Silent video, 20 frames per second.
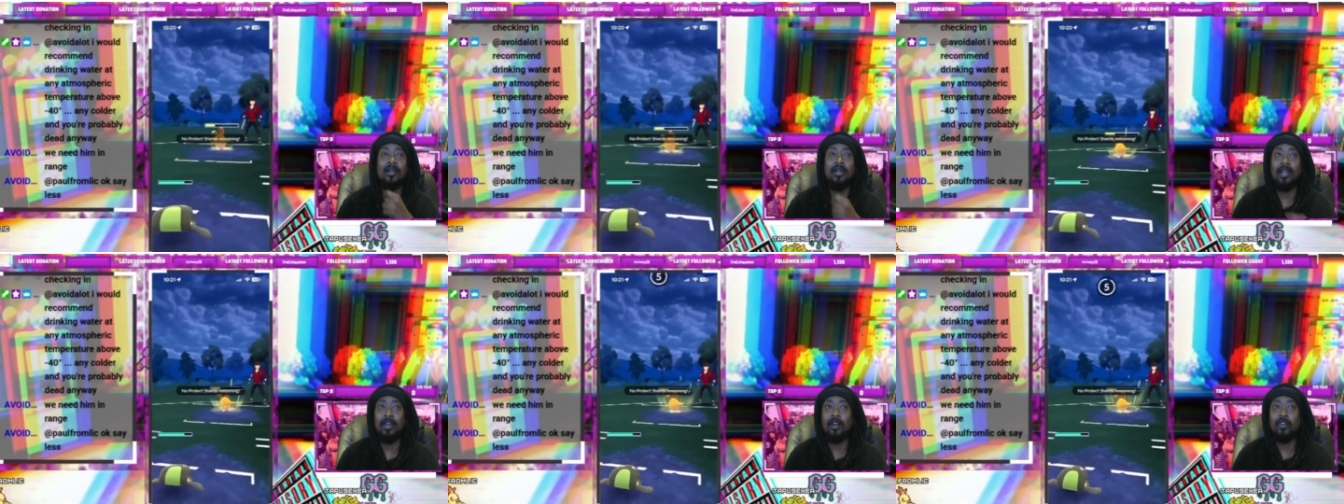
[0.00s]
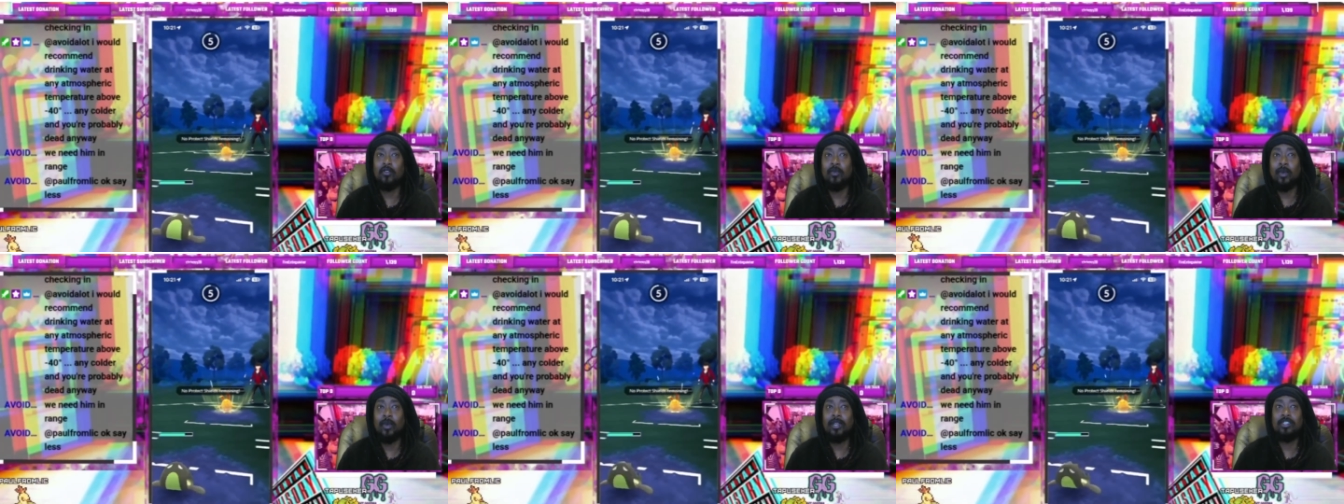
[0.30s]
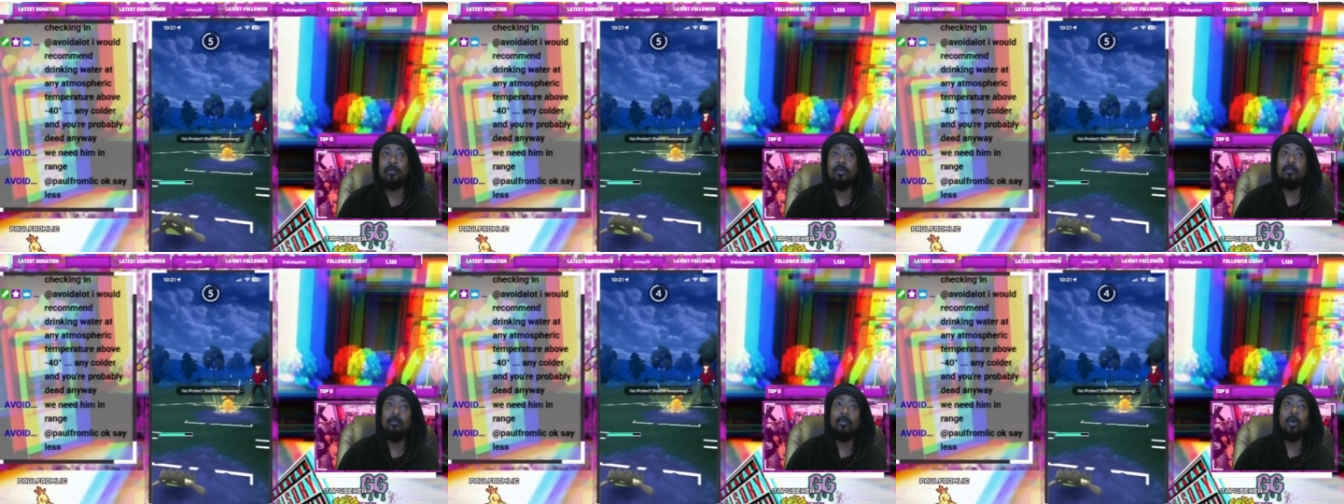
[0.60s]
and earthquake
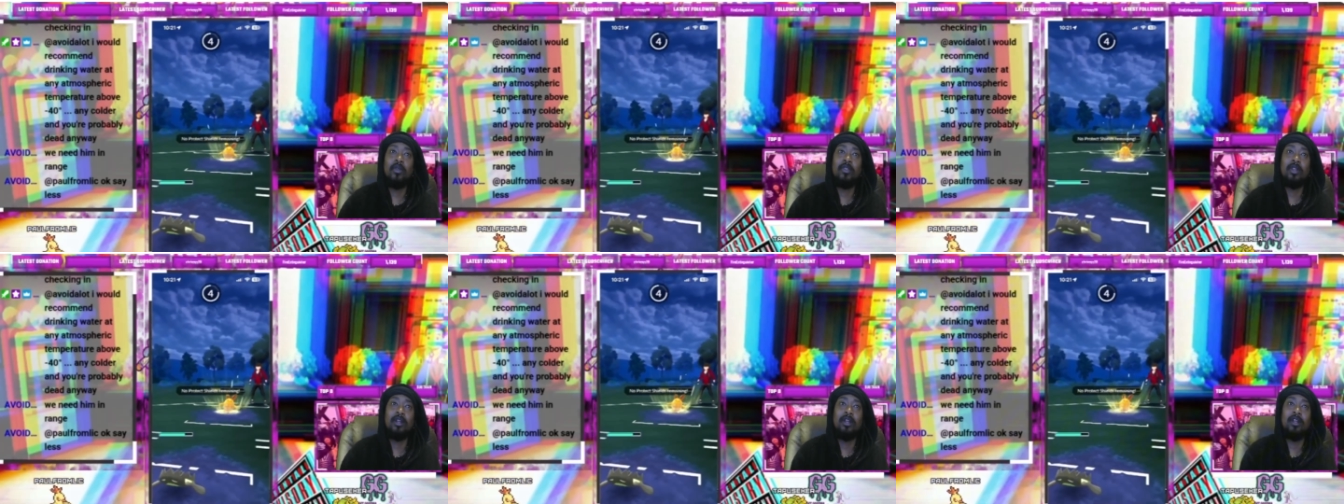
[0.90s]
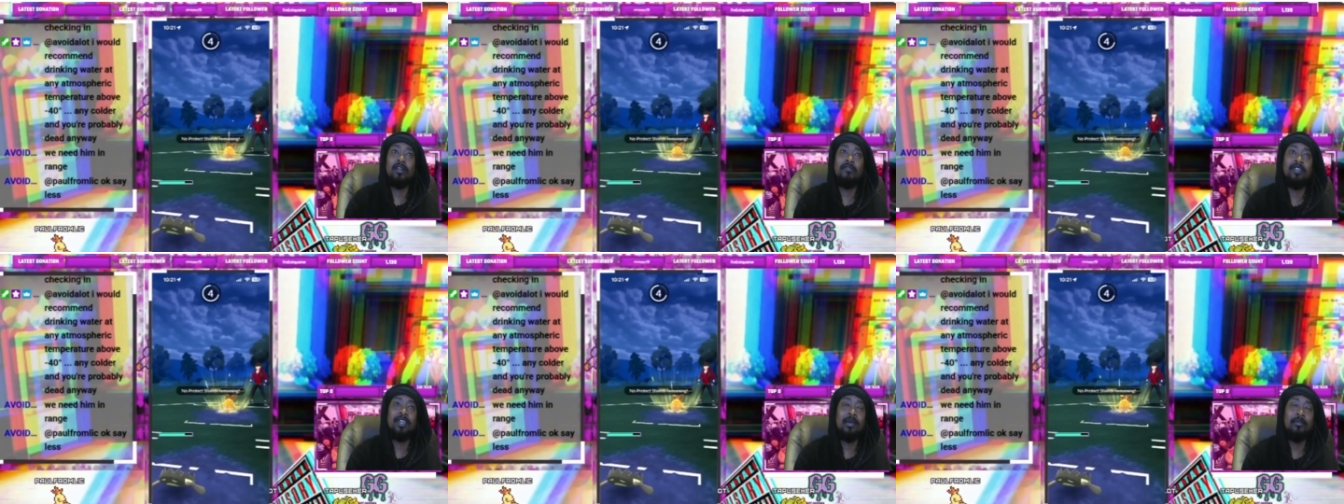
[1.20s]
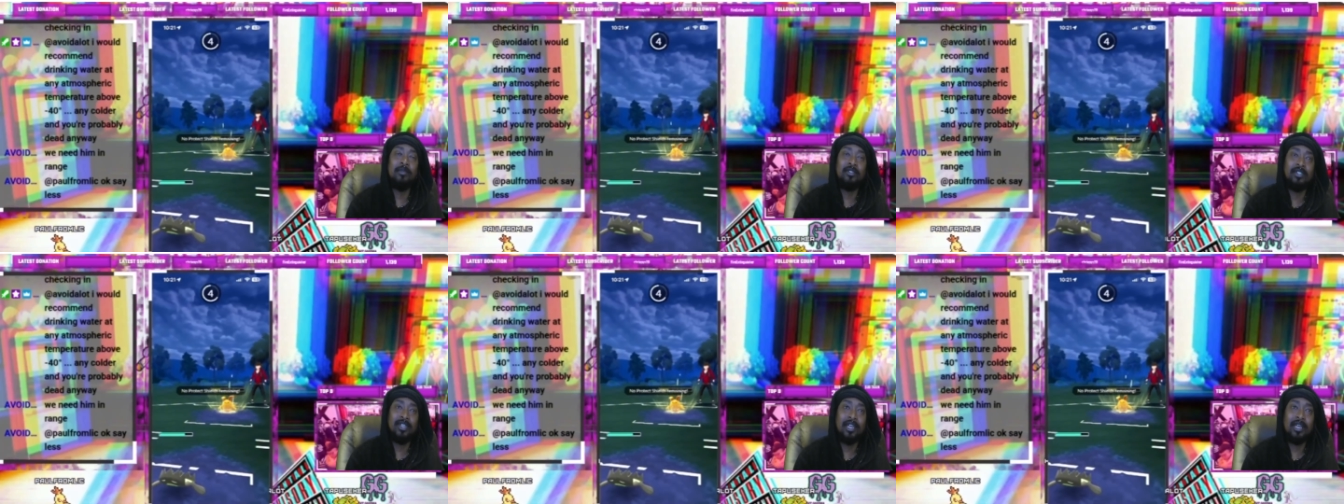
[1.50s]
should be more than enough
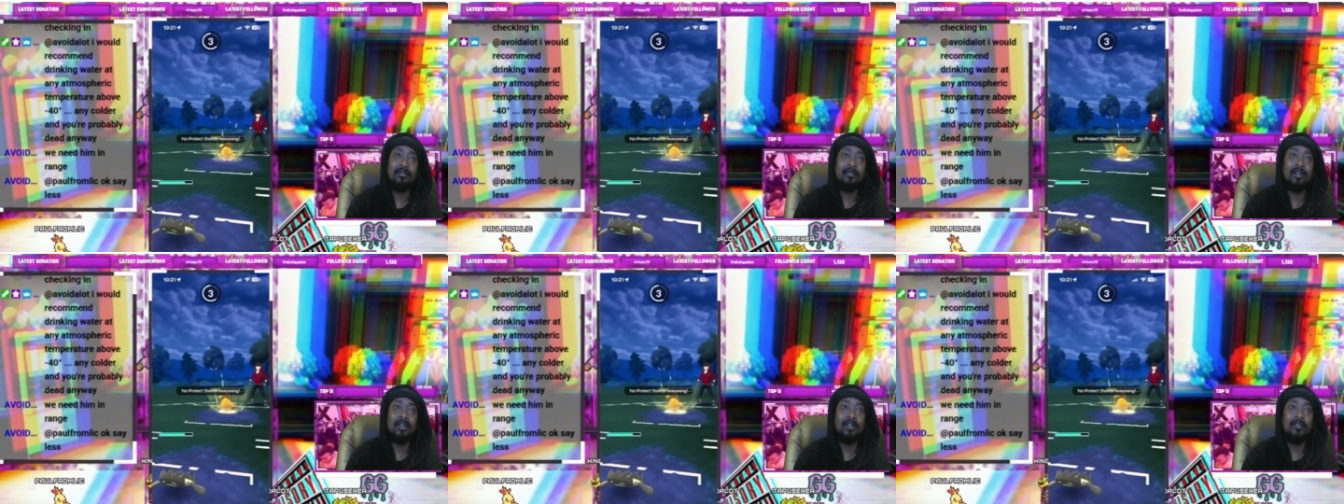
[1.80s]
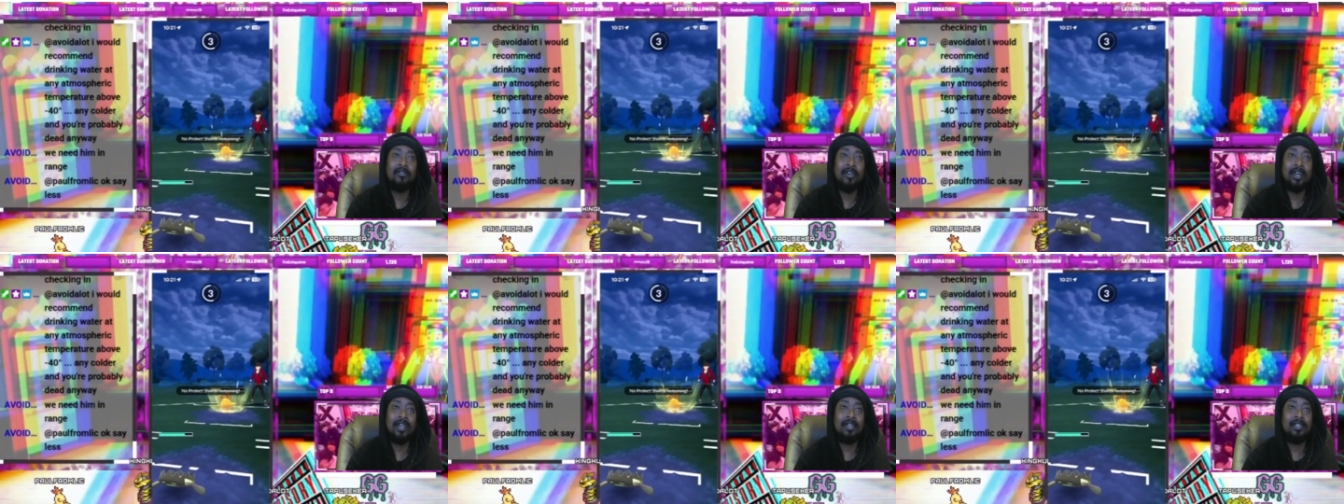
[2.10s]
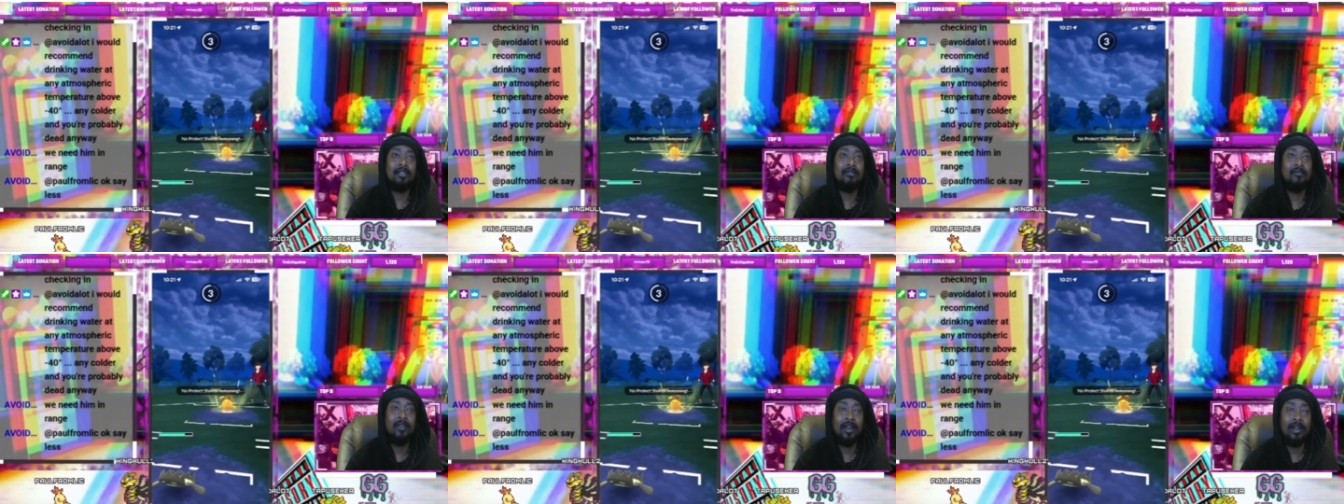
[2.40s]
damage to get rid
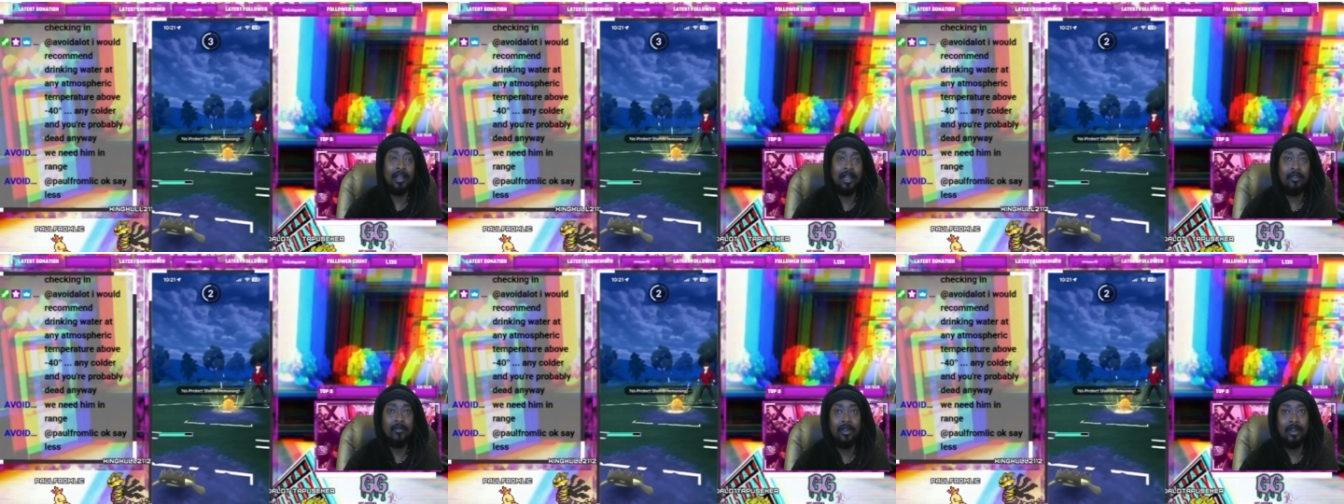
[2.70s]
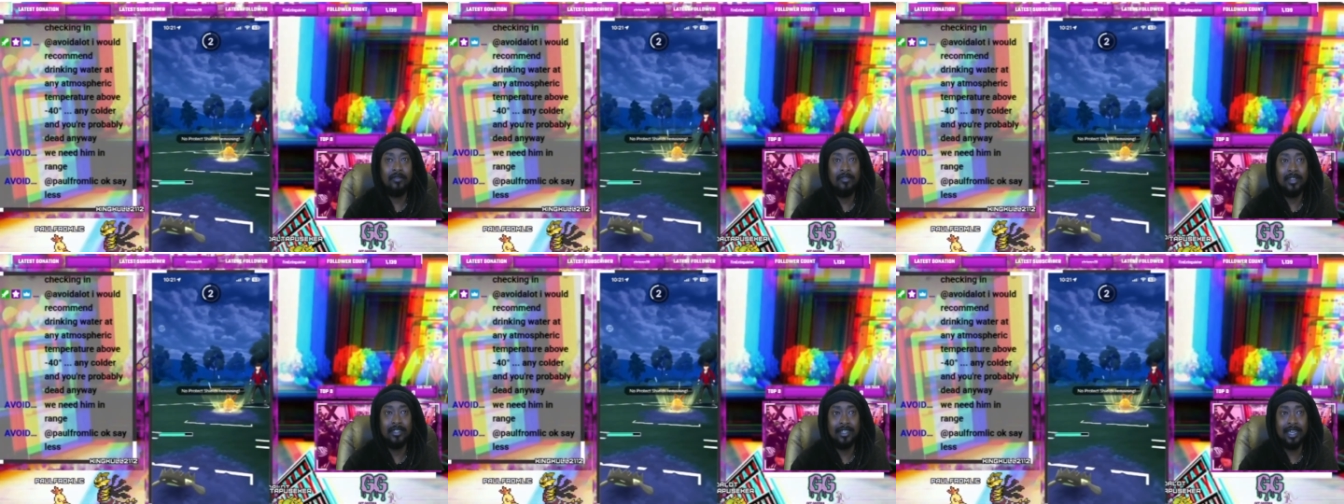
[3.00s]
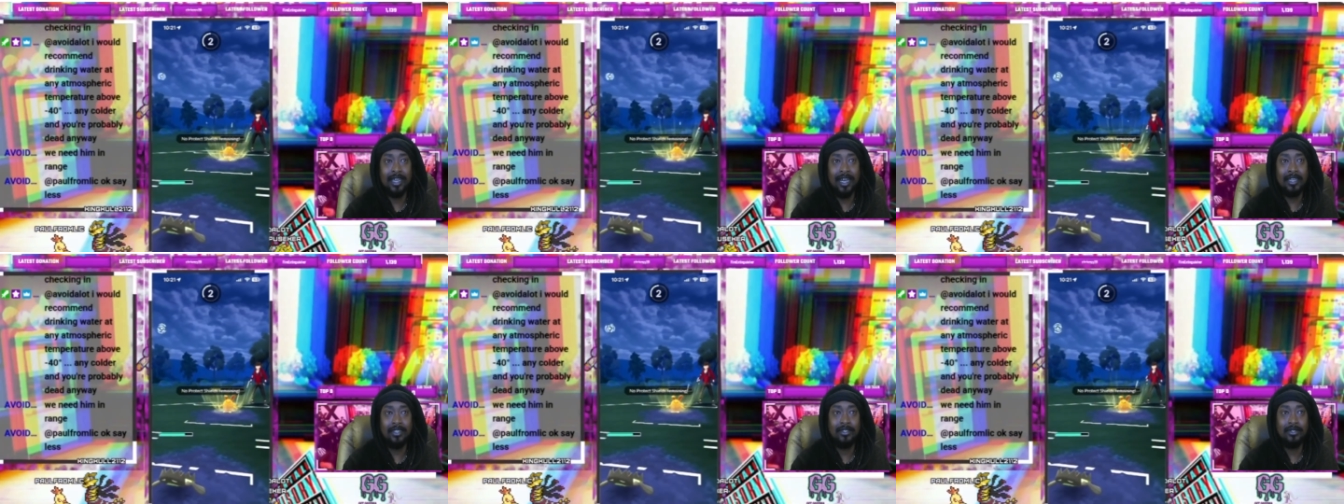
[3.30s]
of this
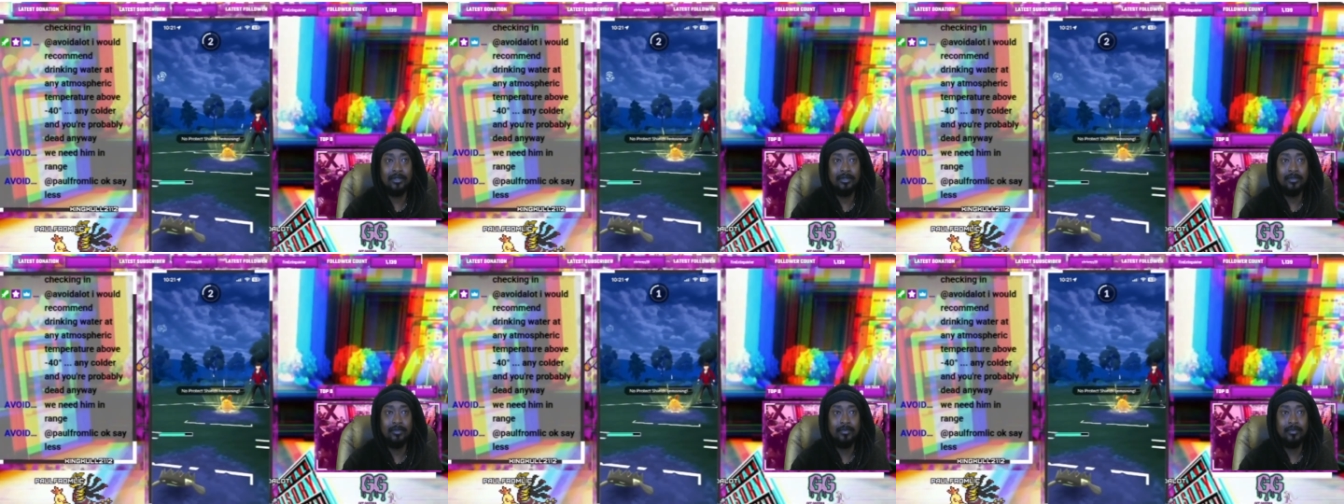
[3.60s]
Azu.